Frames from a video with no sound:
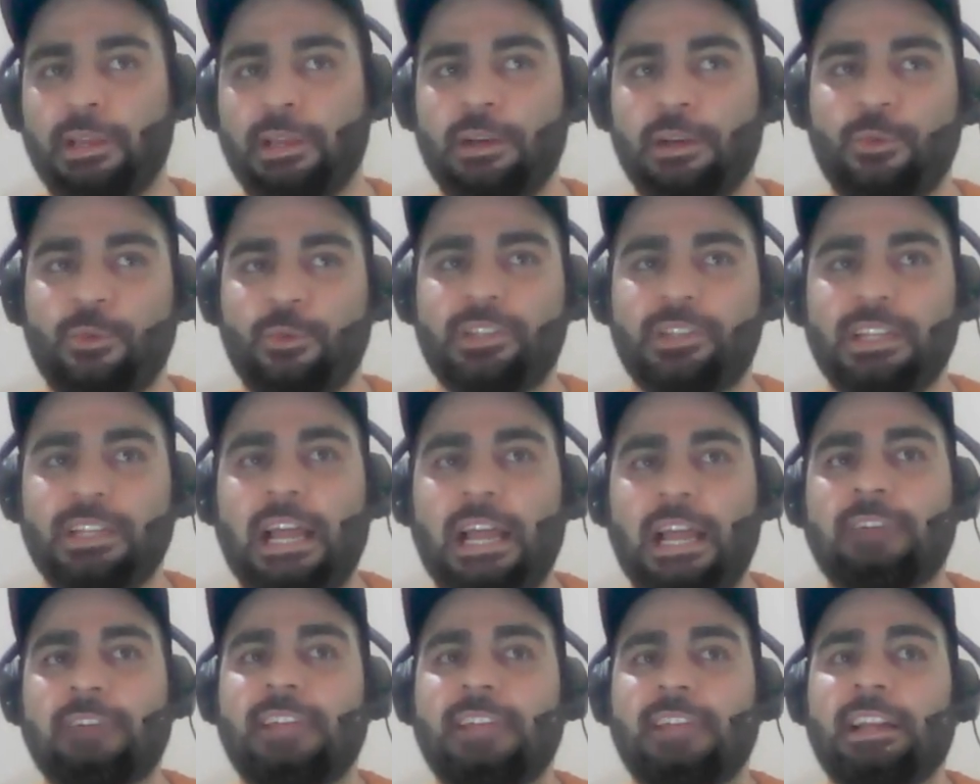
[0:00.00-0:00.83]
We still
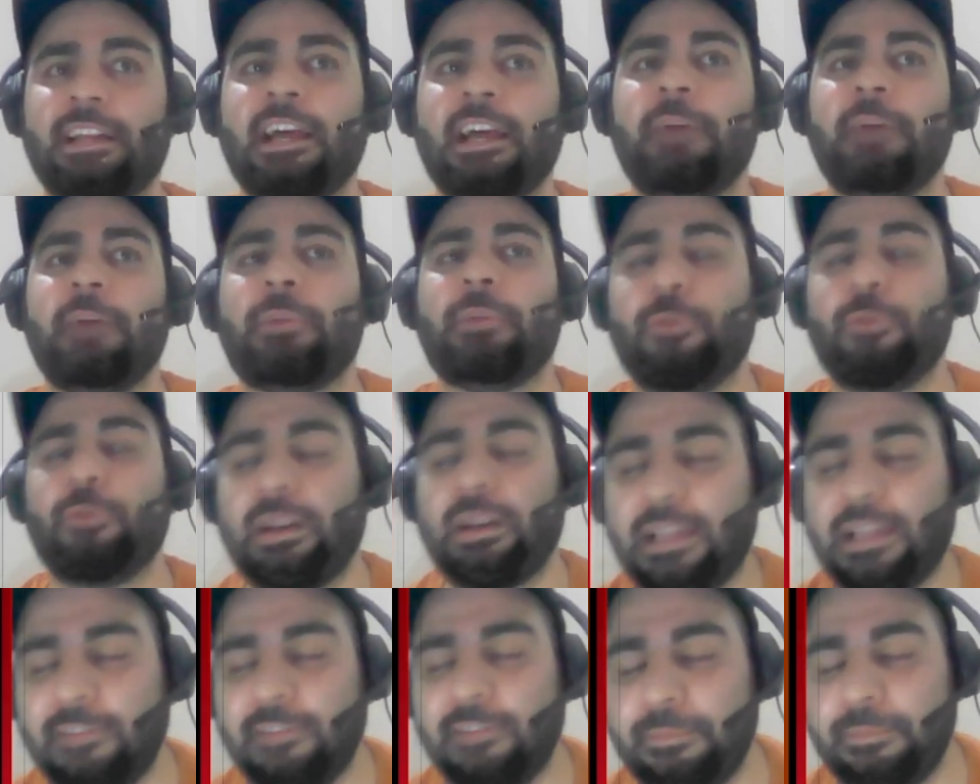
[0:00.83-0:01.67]
have that, but we are
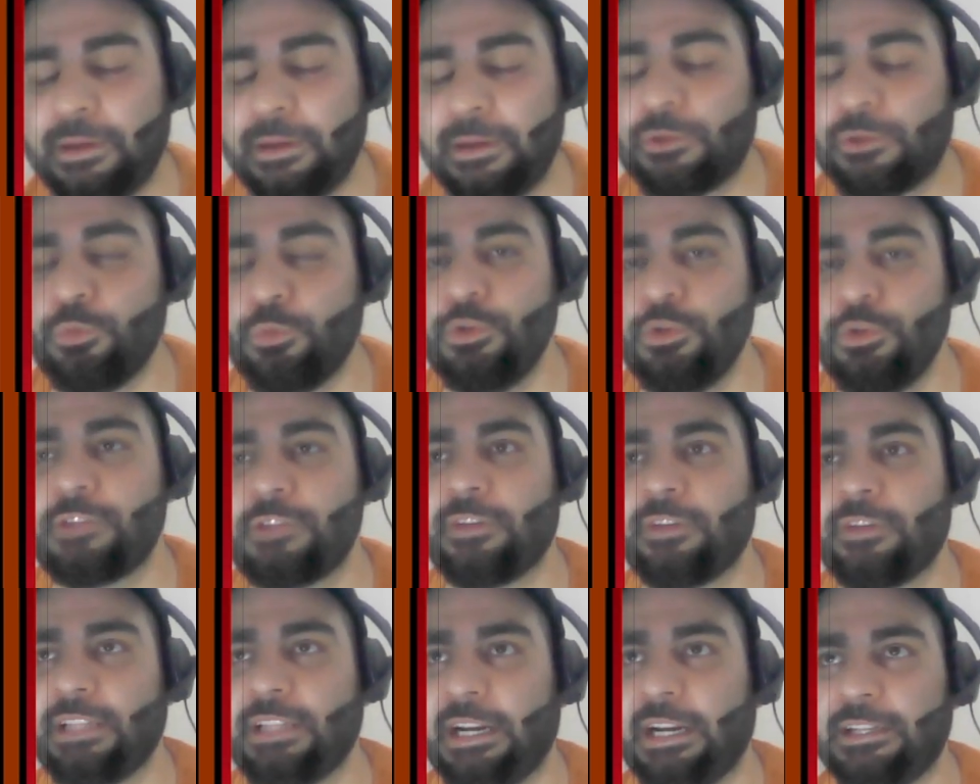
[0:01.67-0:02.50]
developing tools for
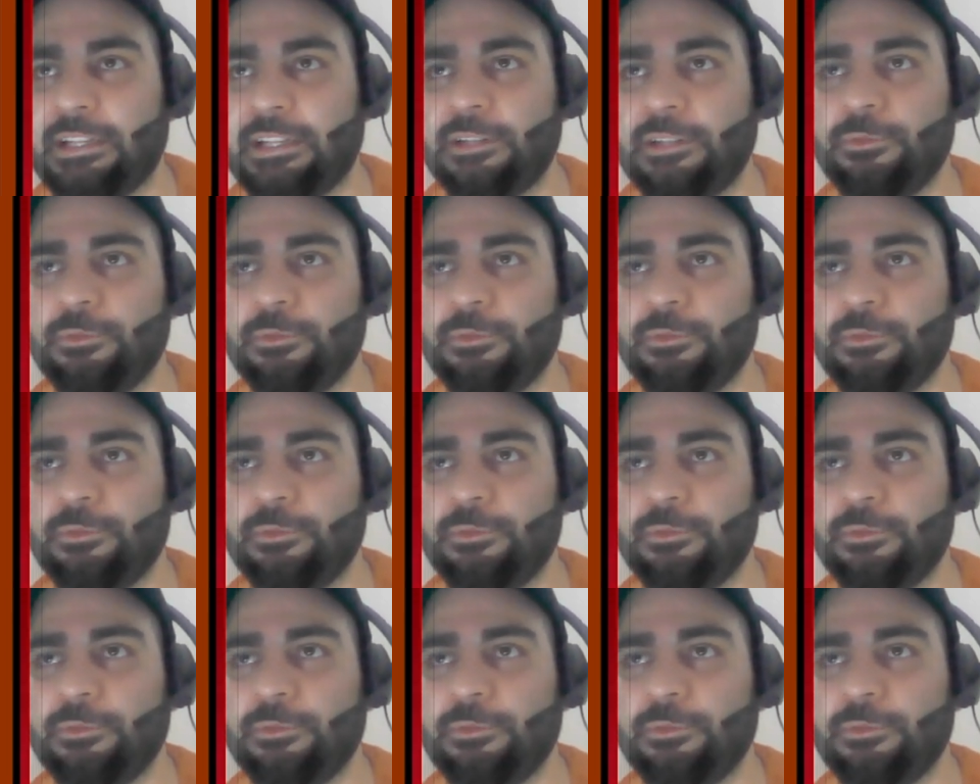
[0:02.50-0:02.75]
that.